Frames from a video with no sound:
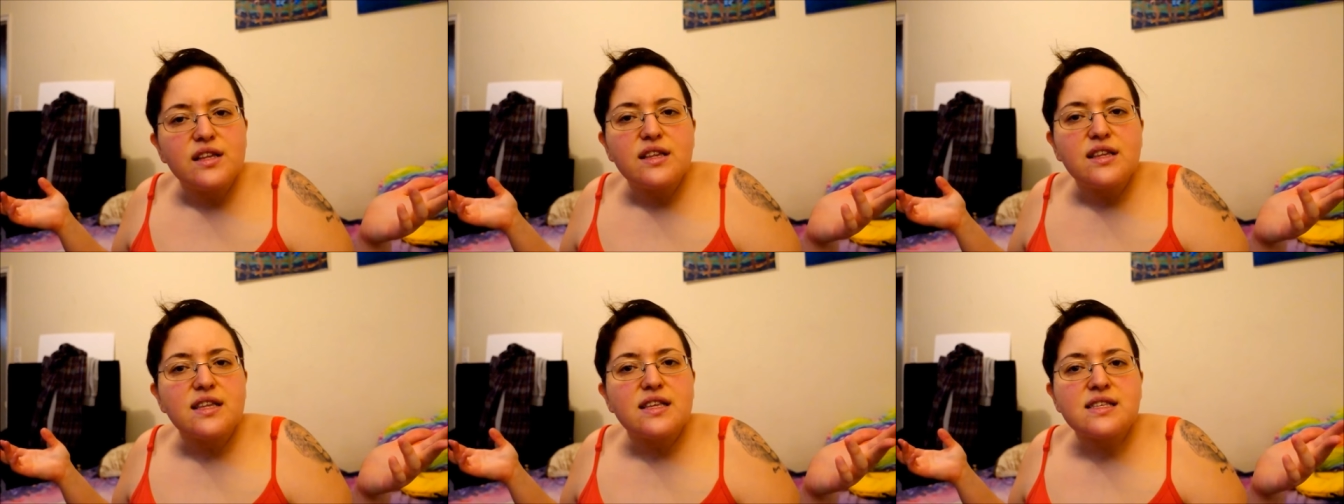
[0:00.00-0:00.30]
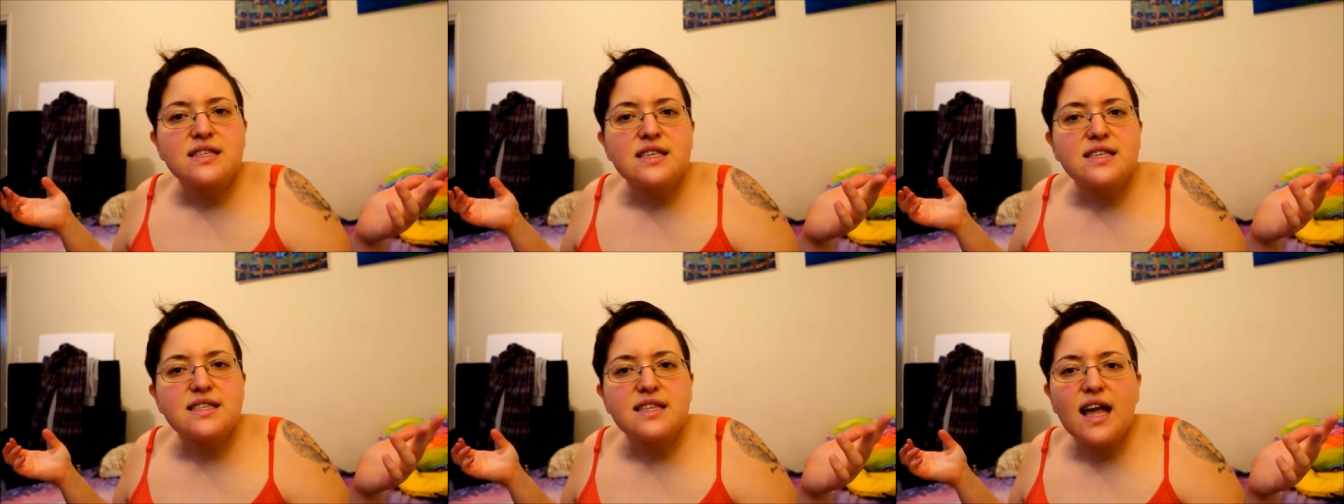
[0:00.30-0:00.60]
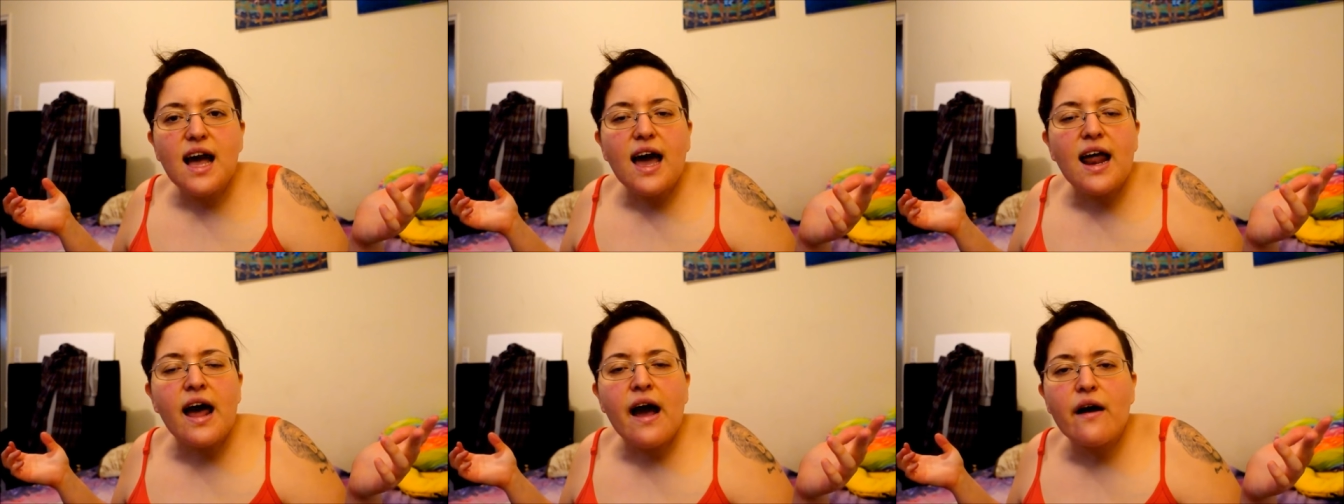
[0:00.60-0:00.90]
This is
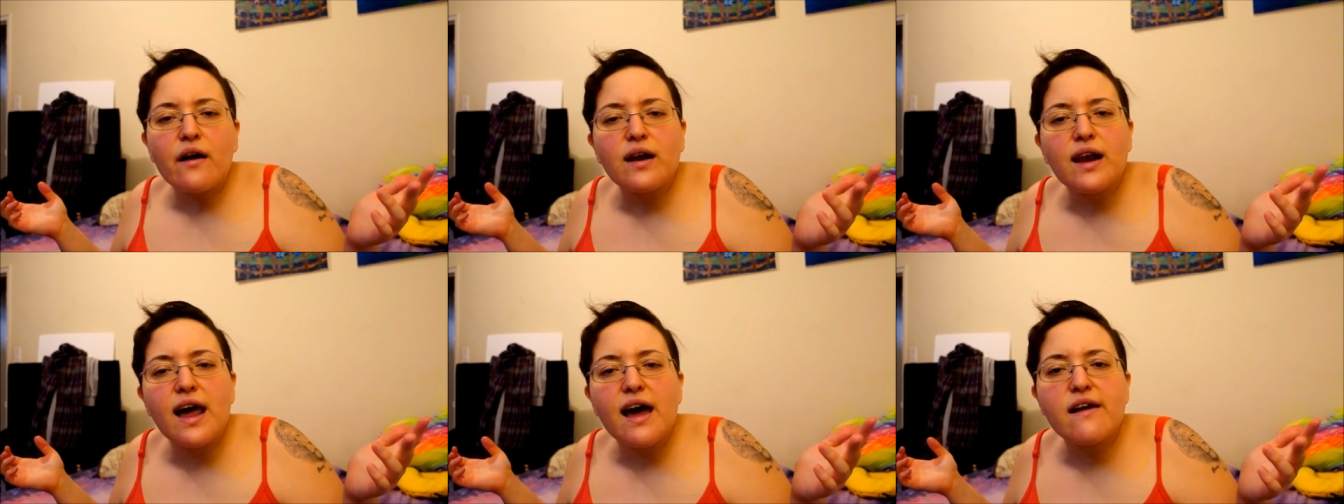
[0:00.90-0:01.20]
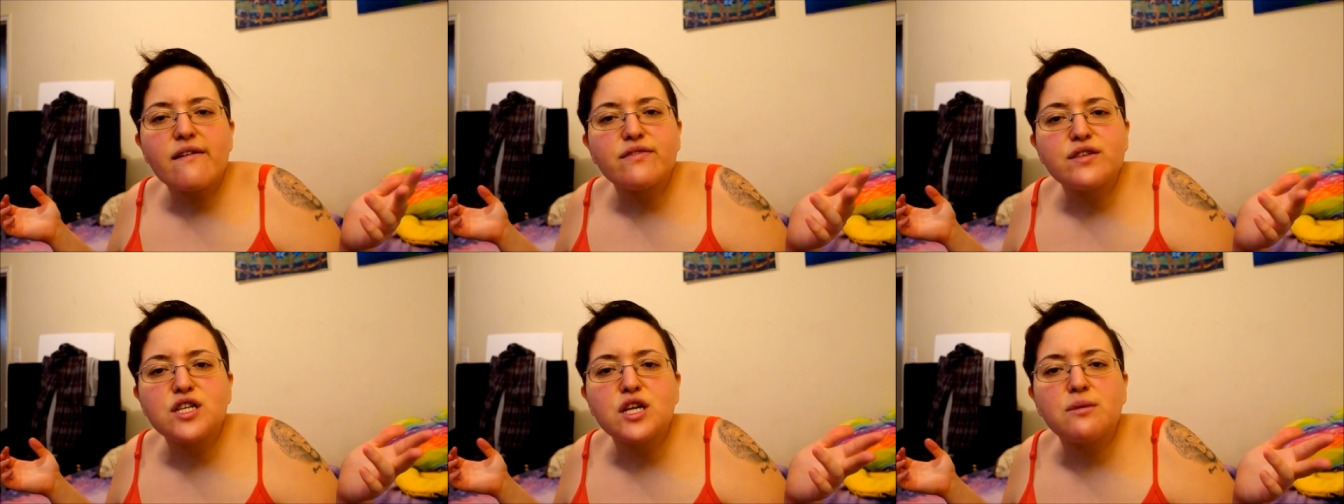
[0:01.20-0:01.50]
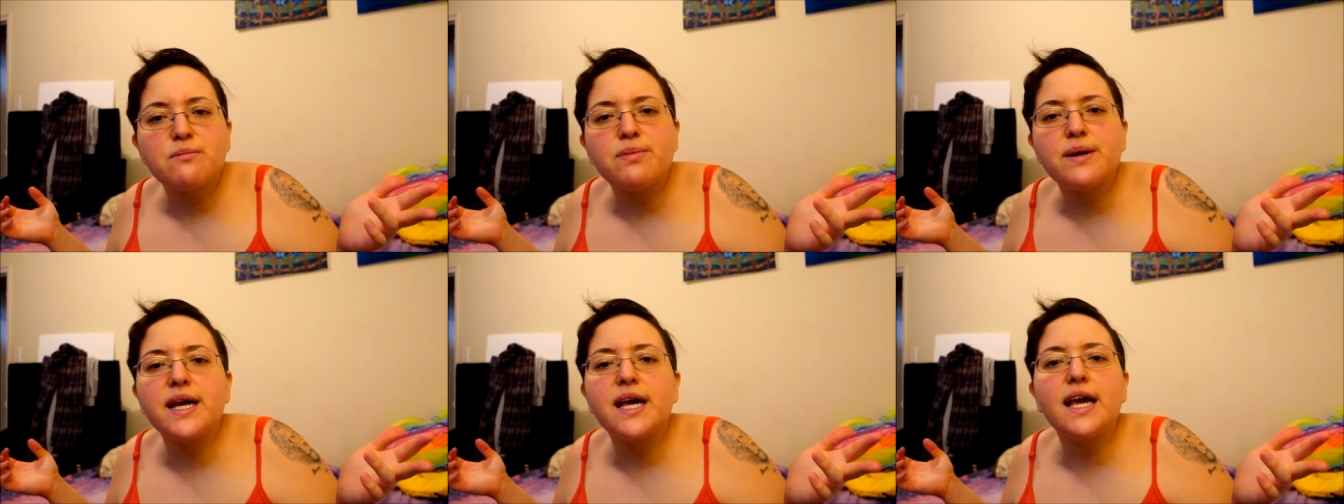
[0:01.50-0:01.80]
not how life
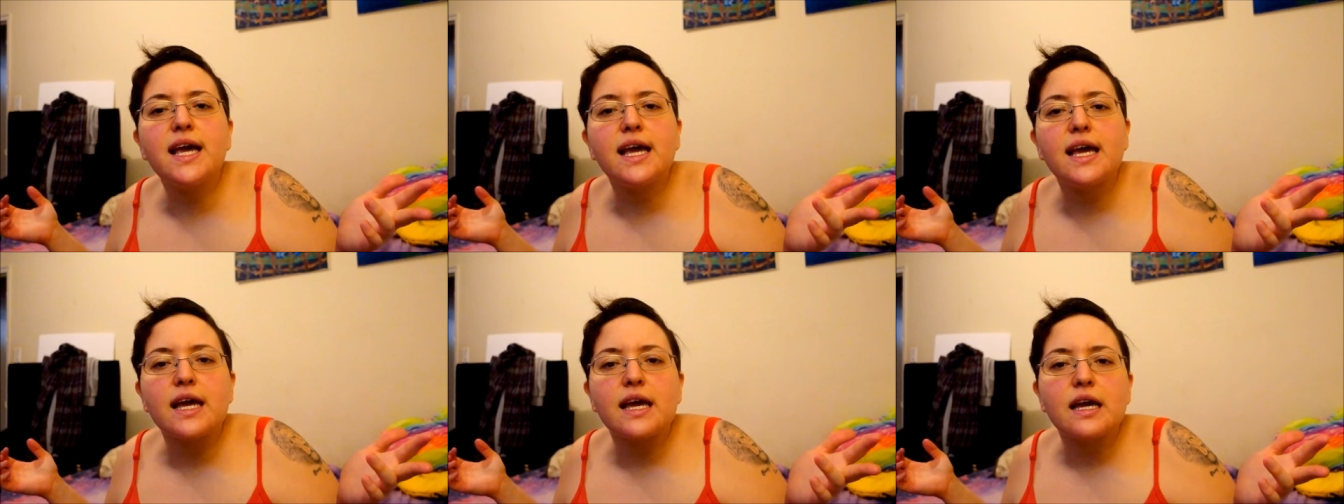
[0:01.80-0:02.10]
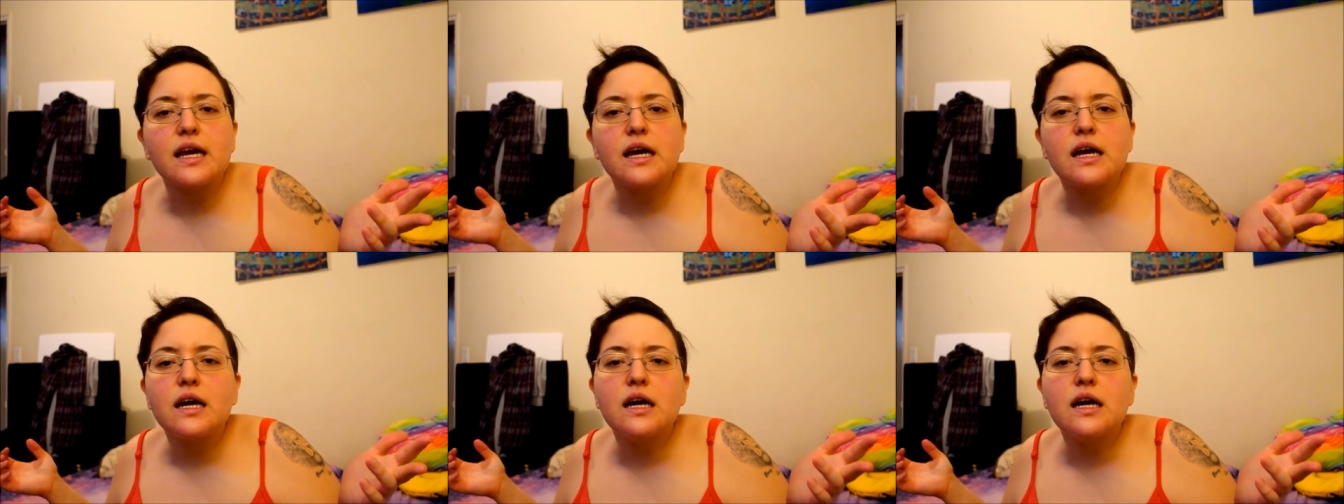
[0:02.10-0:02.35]
should be.